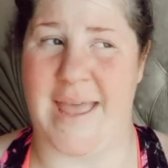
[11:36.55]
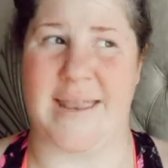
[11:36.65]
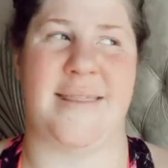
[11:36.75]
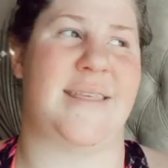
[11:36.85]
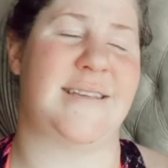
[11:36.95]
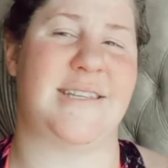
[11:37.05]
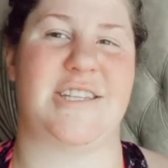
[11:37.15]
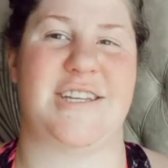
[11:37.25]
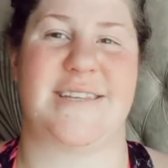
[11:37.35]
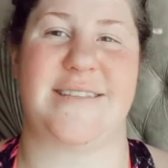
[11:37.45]
And this
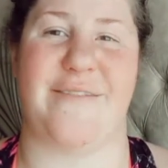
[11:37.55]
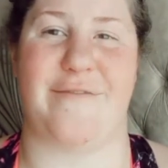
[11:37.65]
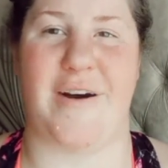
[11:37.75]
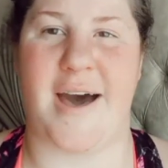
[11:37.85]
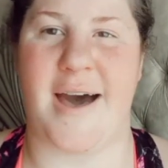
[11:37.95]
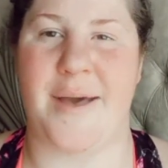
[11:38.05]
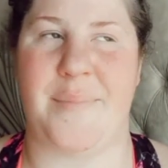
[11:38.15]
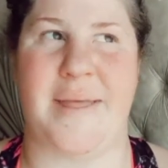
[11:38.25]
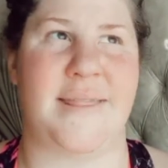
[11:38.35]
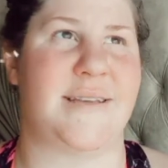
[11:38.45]
is just a vibe,
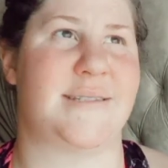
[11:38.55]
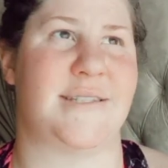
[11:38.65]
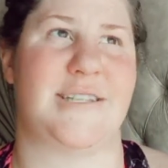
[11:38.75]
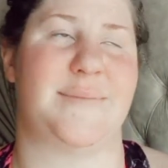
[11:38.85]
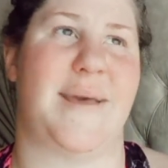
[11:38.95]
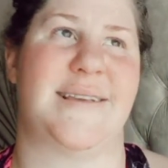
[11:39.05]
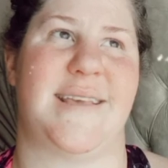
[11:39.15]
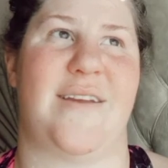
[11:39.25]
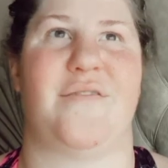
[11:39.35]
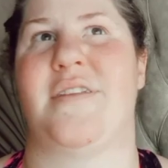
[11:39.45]
and this just makes
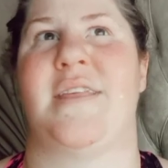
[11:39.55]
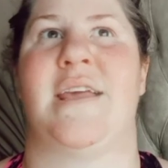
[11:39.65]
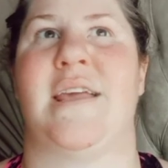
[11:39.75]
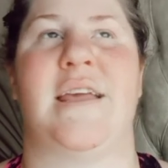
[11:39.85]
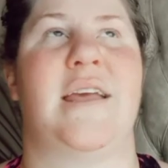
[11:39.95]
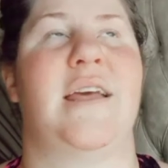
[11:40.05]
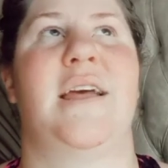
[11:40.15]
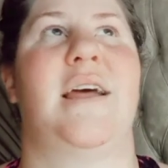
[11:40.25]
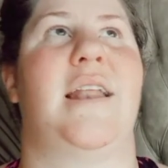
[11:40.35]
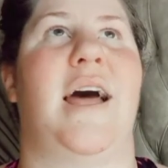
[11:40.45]
everything,
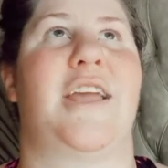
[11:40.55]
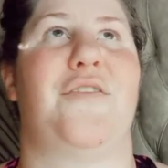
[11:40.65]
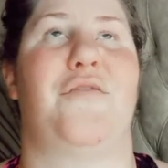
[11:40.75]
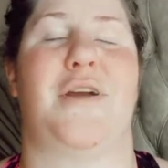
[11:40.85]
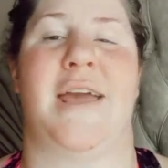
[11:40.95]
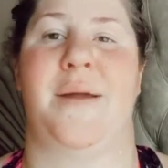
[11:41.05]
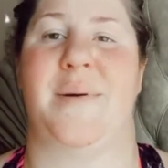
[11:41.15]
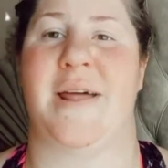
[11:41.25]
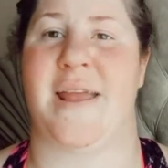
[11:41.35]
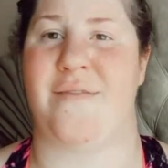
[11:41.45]
like, you forget
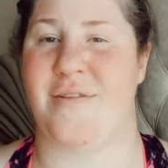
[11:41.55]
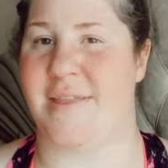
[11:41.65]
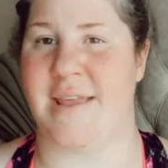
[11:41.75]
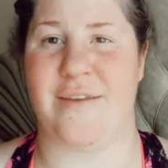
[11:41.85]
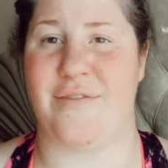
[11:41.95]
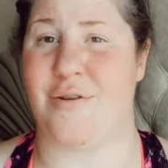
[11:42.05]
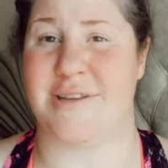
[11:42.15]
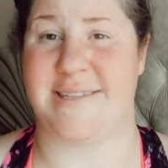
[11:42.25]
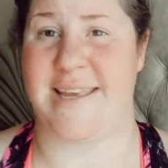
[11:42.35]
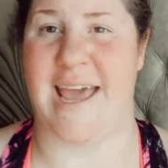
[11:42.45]
about everything. If you
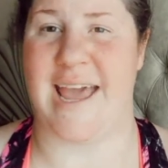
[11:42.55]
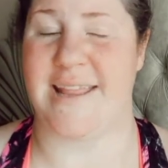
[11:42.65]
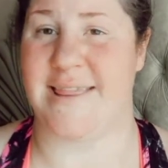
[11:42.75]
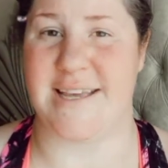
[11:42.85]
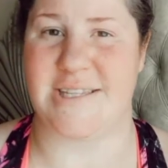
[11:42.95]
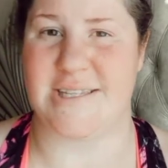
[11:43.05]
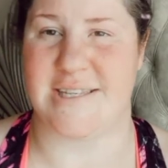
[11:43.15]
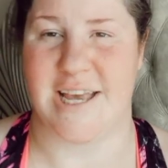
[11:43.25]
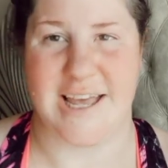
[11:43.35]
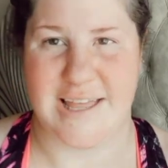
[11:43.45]
are sad, this
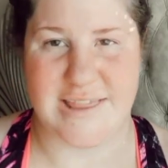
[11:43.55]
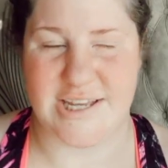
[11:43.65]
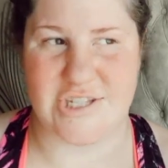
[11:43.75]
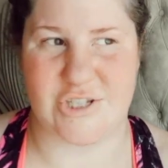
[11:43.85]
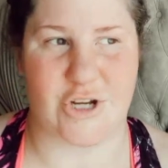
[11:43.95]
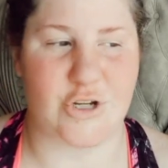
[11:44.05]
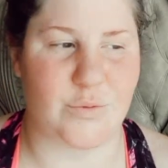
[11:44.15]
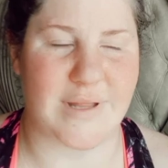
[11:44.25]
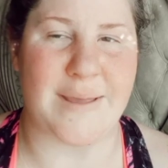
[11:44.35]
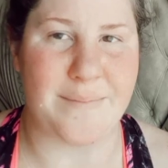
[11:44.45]
song
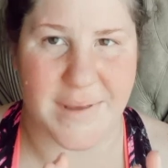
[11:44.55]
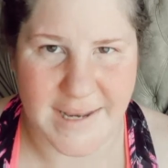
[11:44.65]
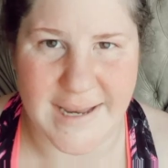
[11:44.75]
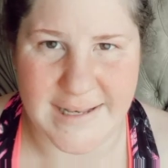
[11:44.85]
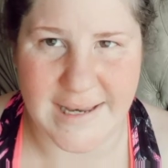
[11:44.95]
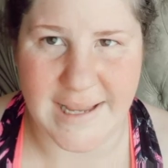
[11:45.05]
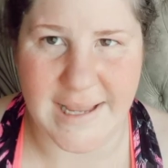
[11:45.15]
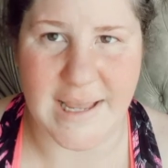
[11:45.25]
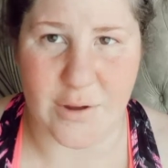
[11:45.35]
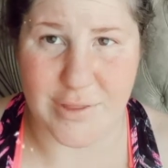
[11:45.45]
will
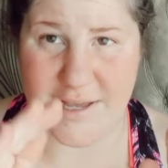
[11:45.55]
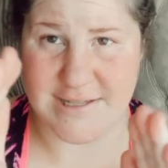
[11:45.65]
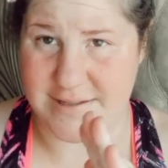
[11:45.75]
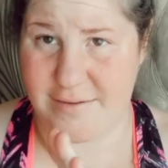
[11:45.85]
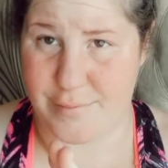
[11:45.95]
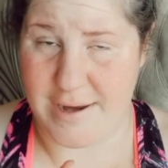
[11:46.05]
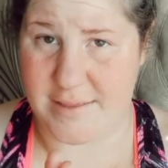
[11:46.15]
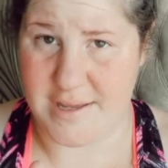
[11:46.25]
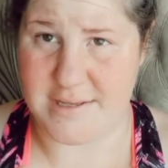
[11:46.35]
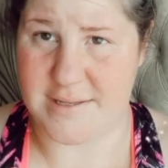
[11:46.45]
immediately, or this
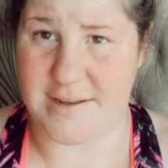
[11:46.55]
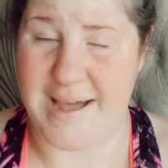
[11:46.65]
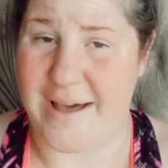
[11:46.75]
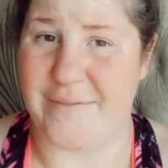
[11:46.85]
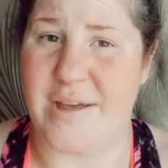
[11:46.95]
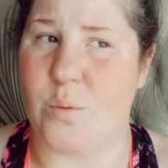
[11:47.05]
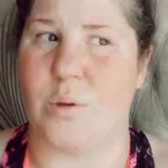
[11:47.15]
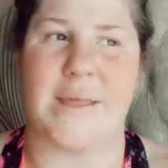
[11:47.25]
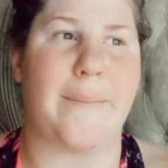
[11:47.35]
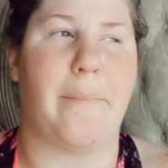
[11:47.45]
cover
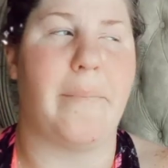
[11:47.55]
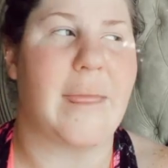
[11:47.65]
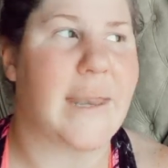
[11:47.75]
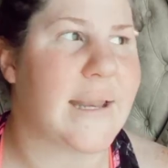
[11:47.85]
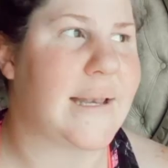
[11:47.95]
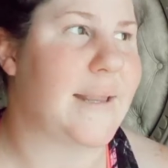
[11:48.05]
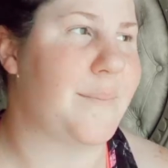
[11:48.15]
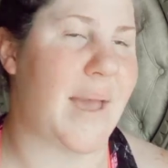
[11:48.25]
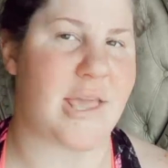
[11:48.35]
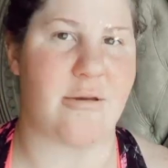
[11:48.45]
will immediately
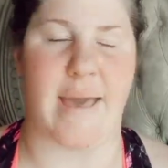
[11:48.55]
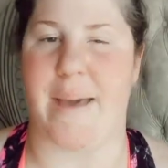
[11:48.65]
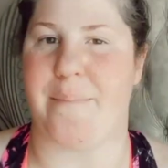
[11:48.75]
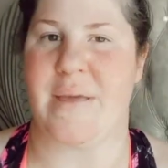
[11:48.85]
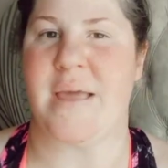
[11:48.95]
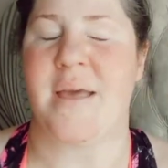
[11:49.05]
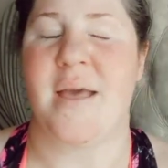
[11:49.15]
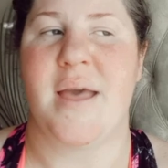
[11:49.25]
make you happy.